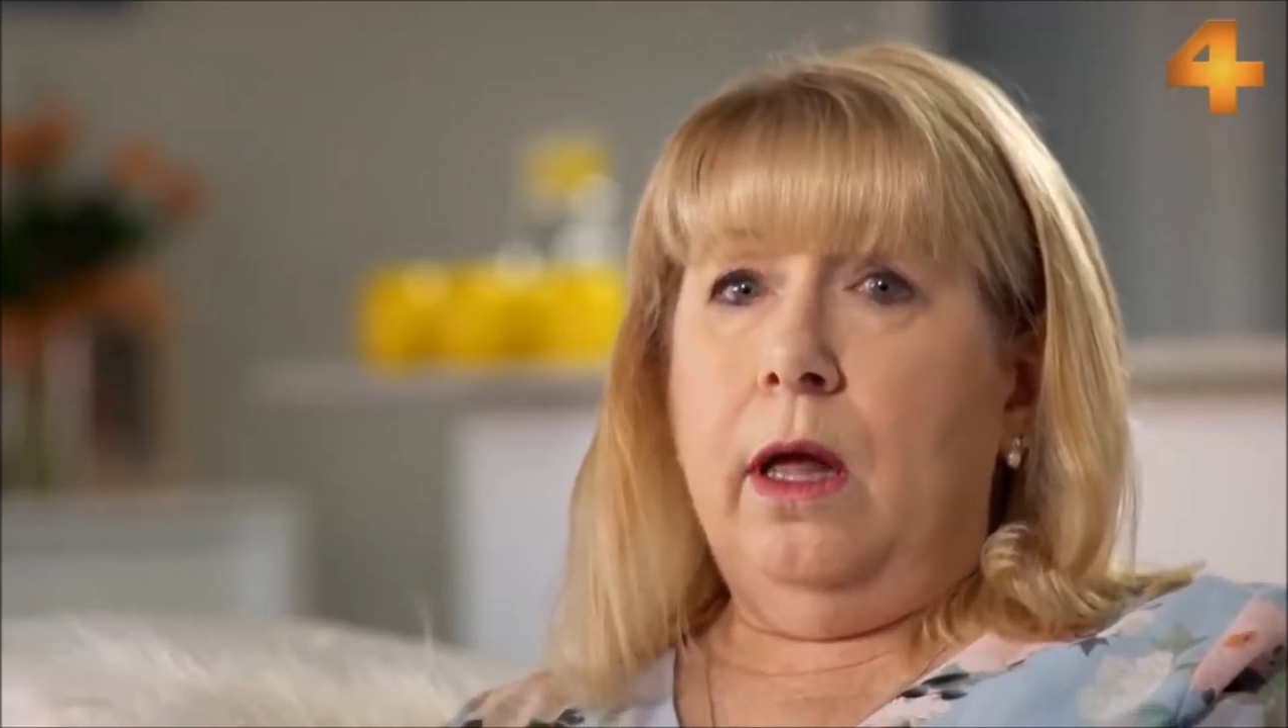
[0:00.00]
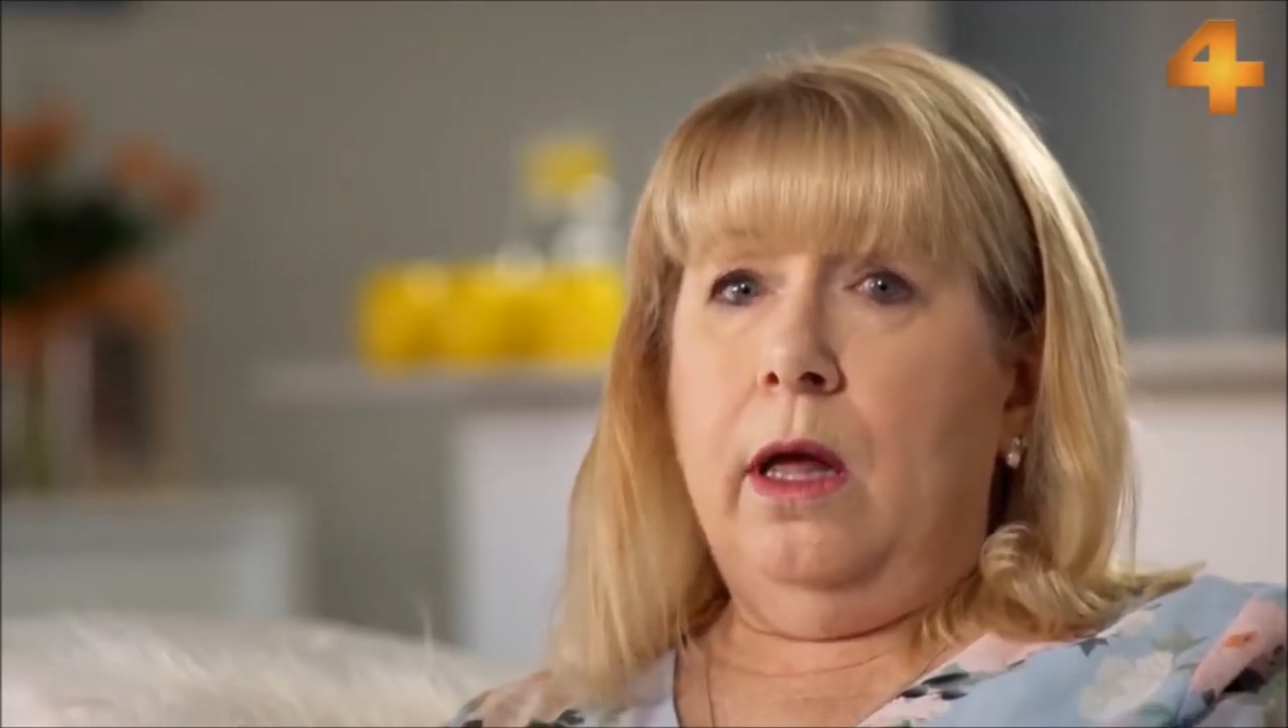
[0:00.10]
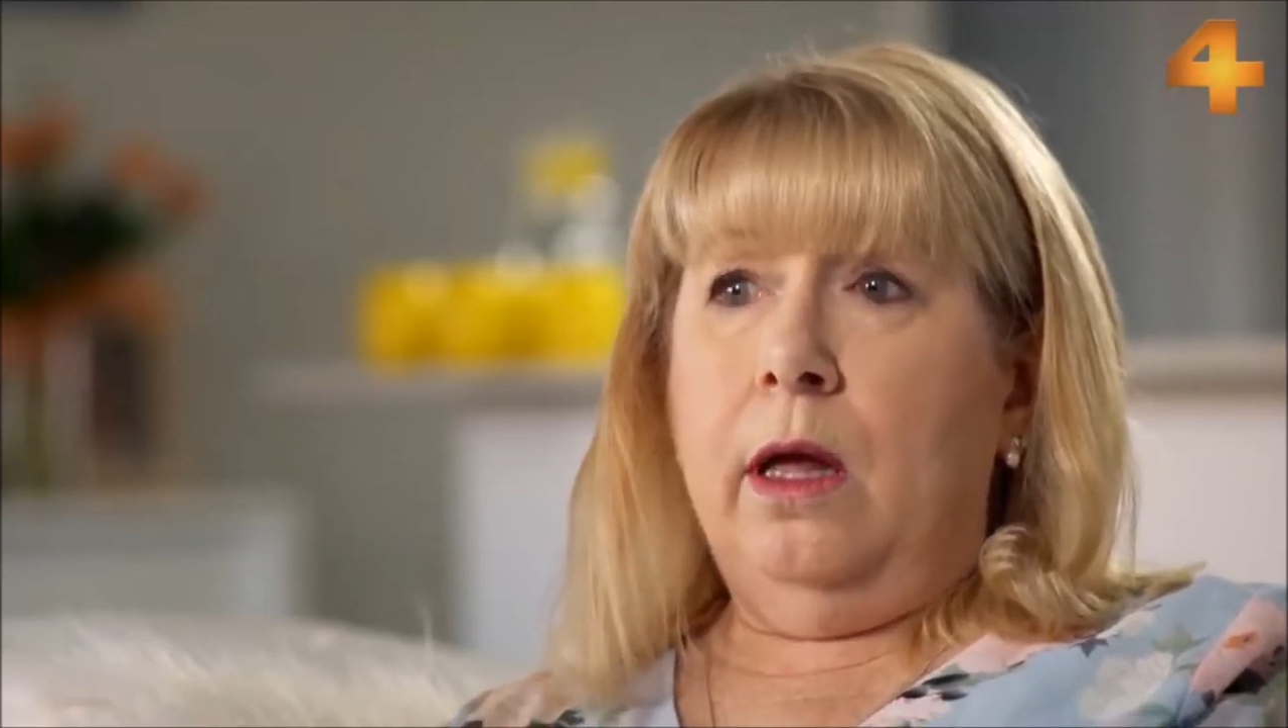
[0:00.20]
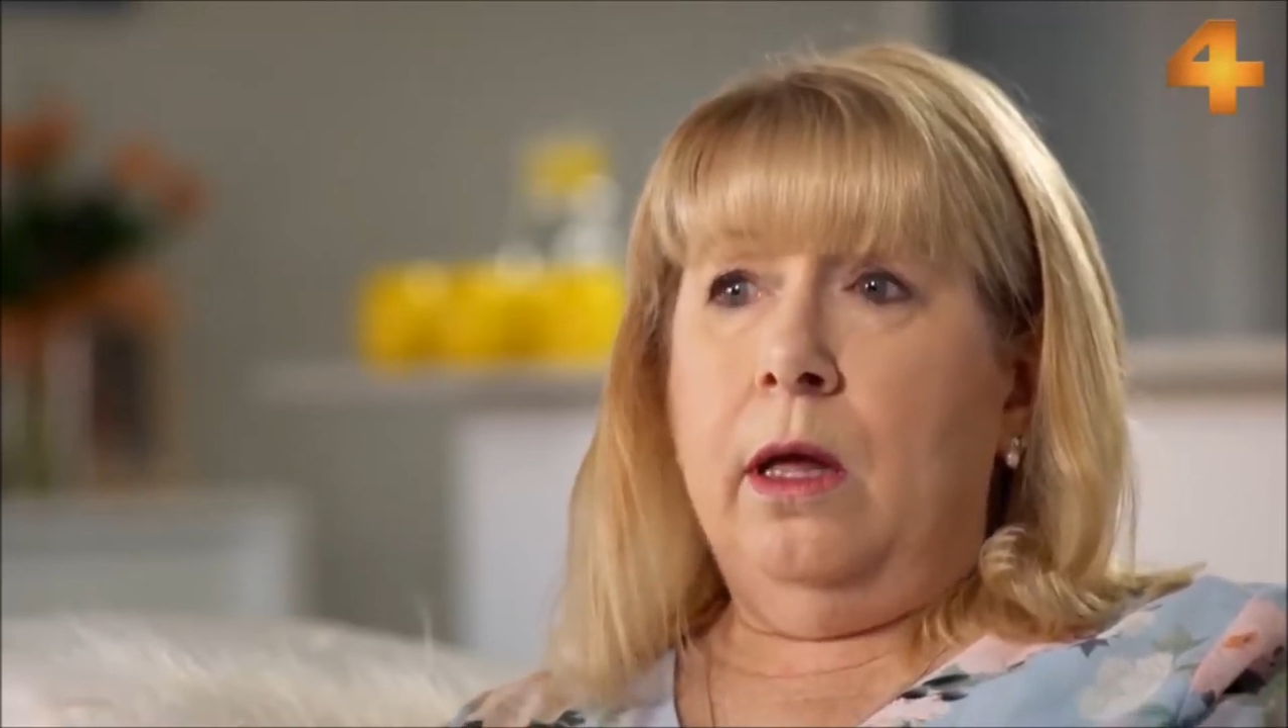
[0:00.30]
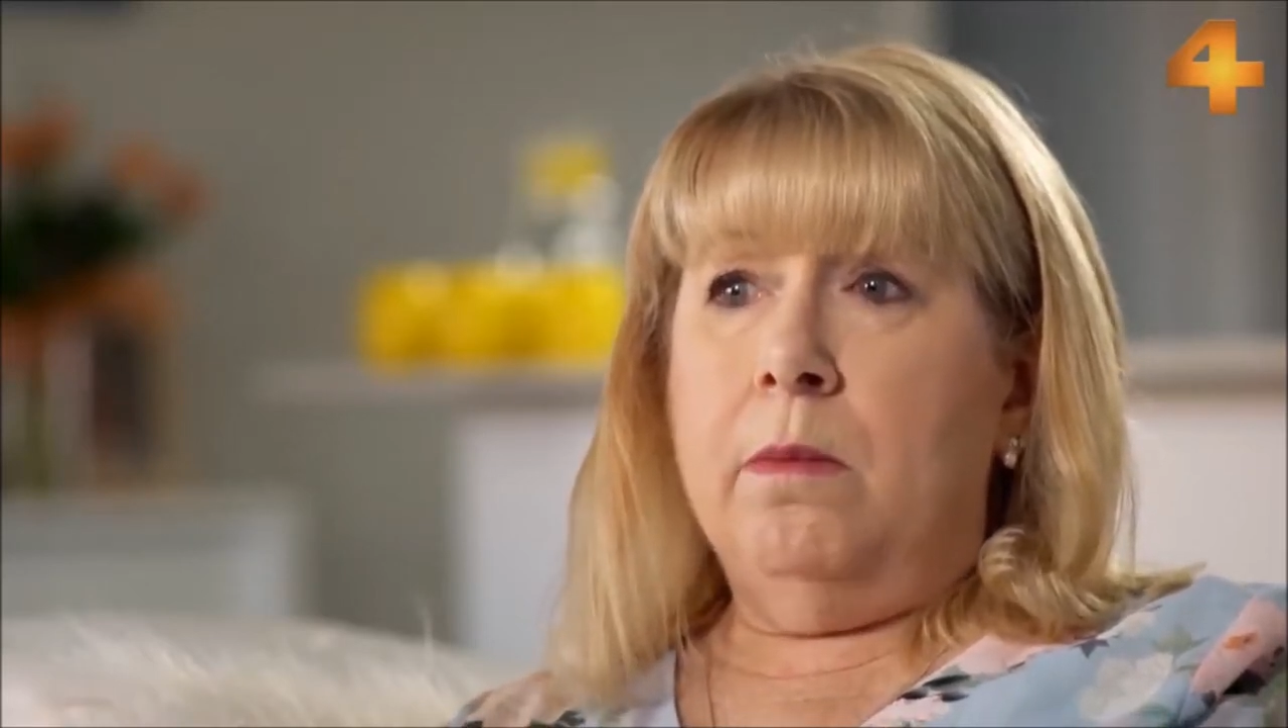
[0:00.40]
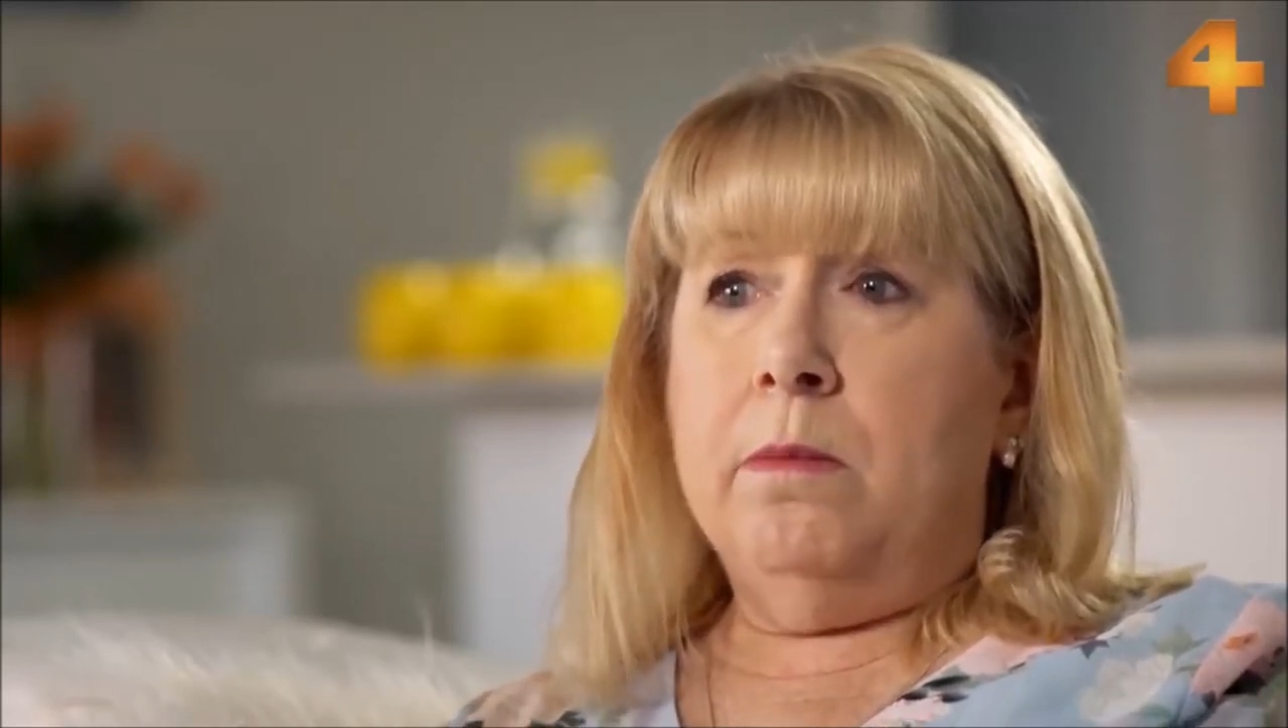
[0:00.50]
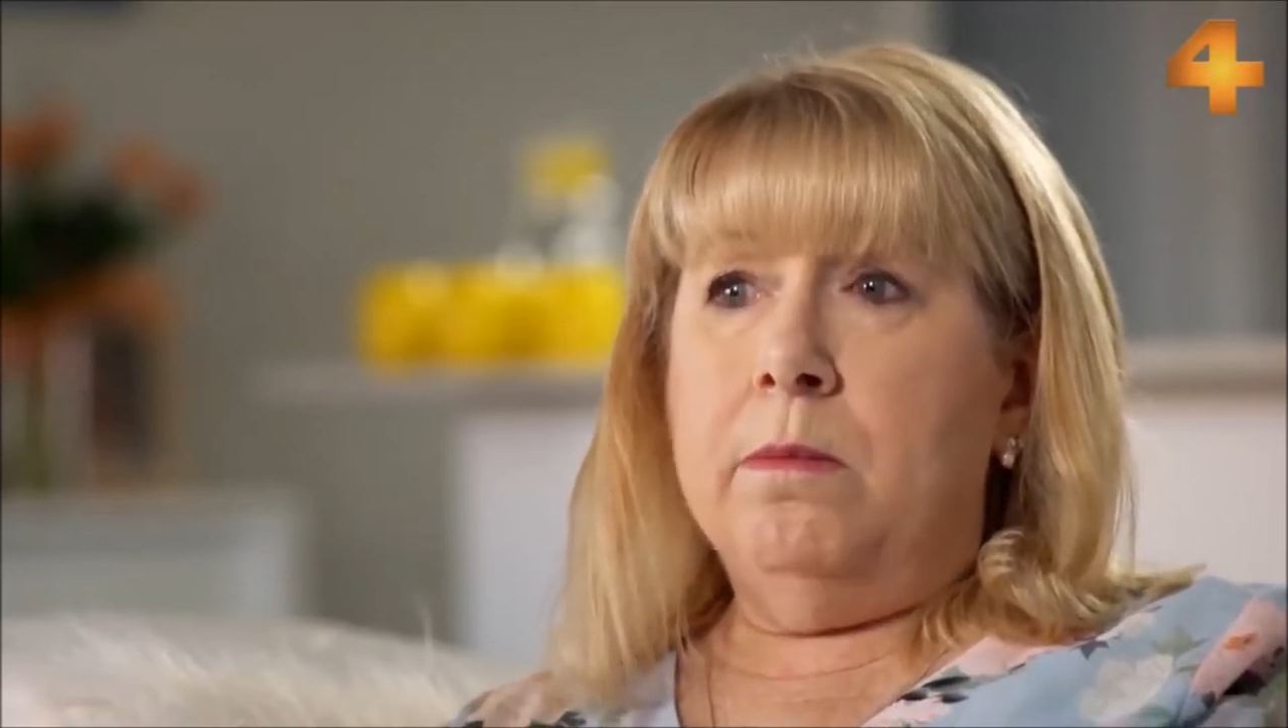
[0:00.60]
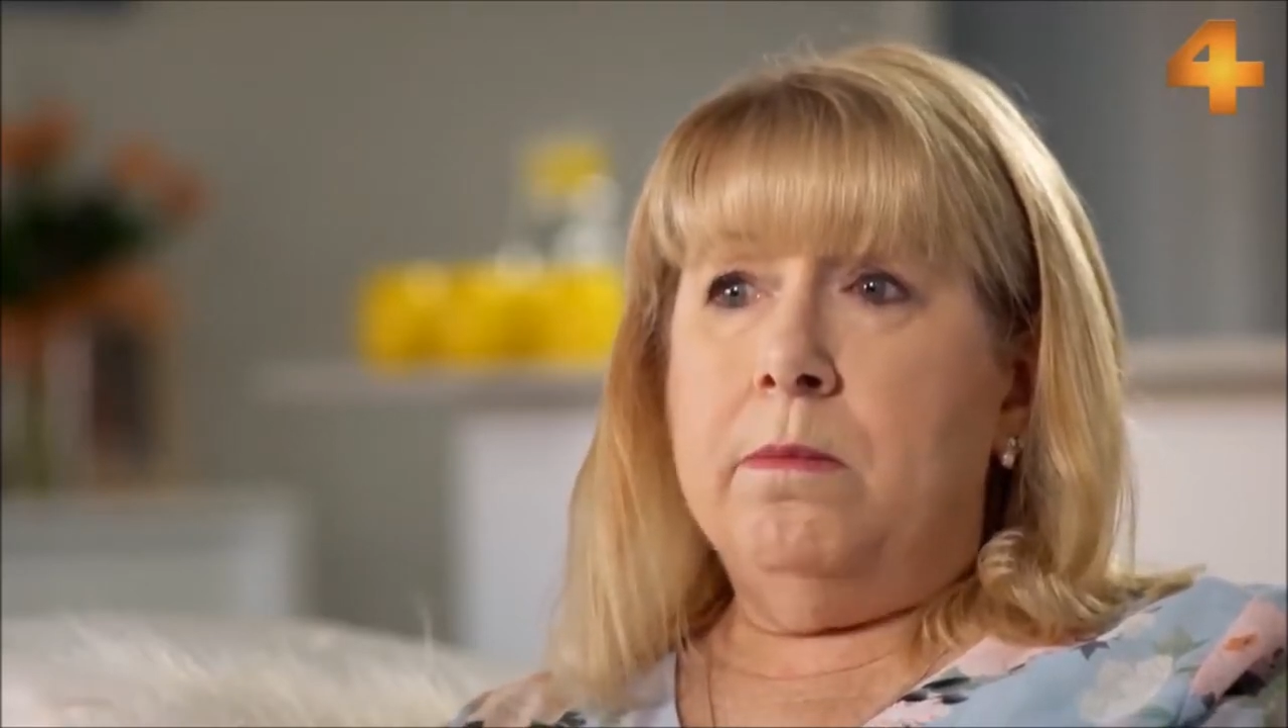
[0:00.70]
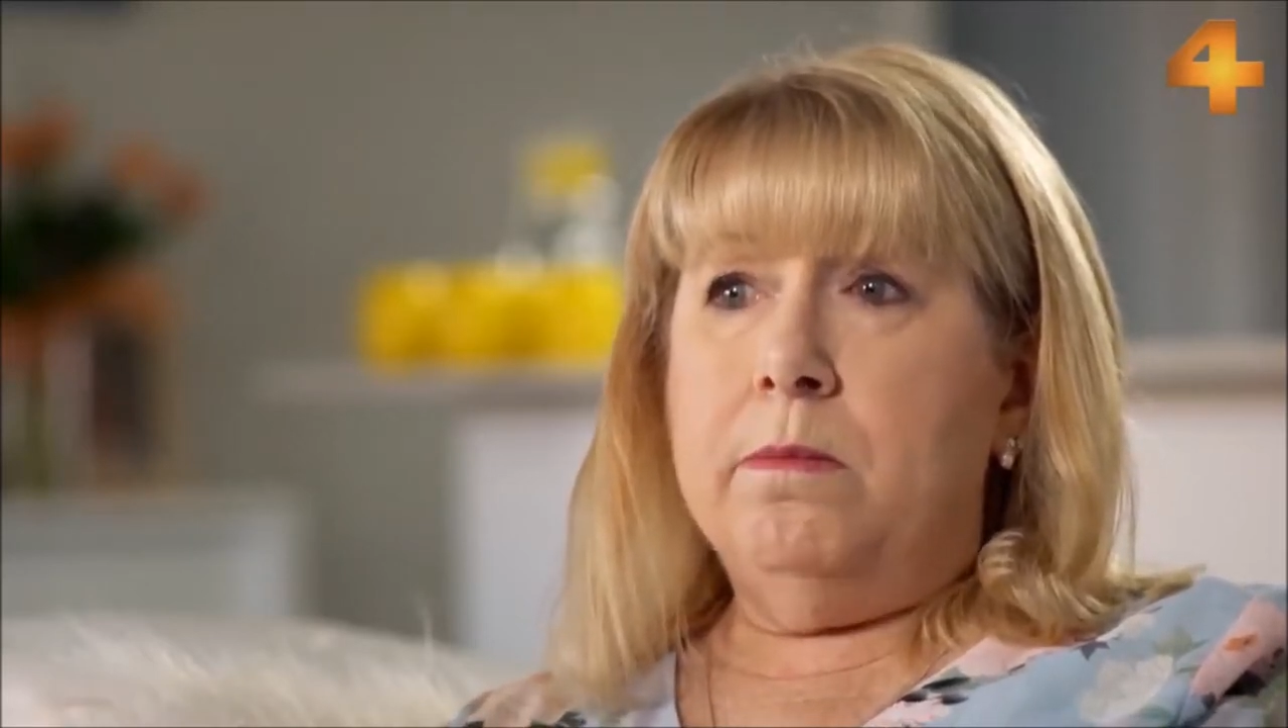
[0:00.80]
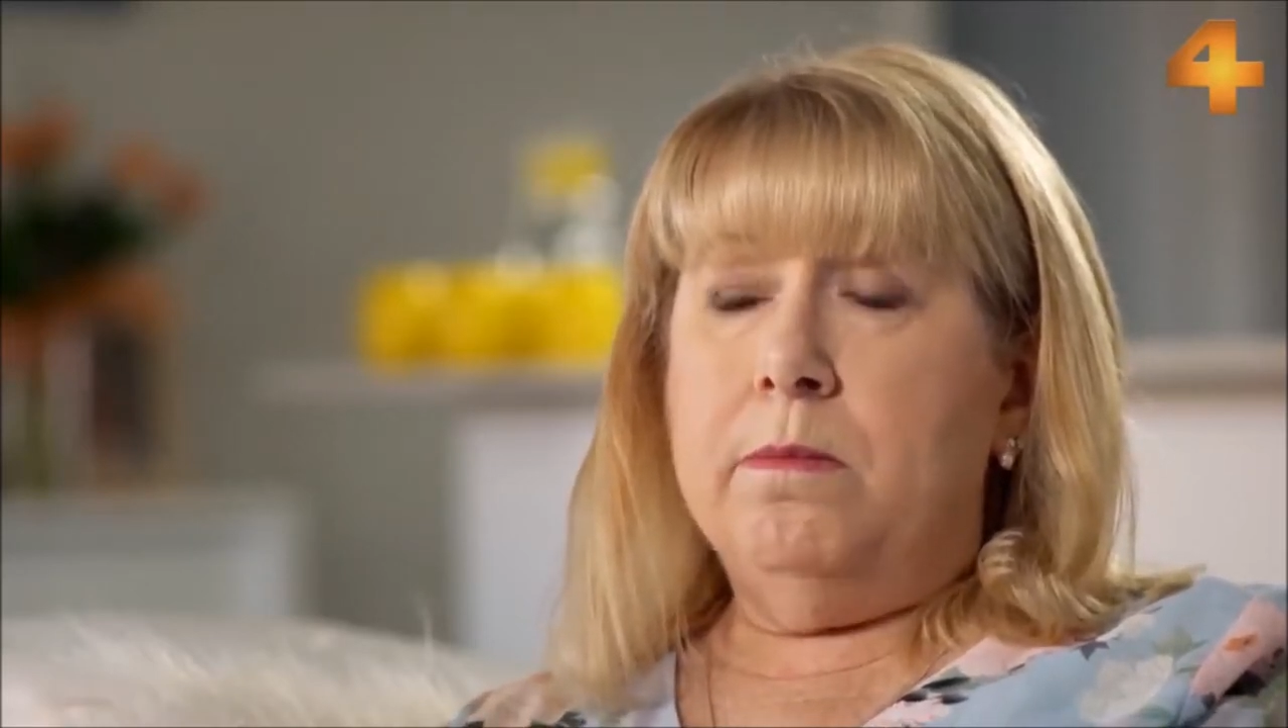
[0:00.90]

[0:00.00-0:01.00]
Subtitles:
When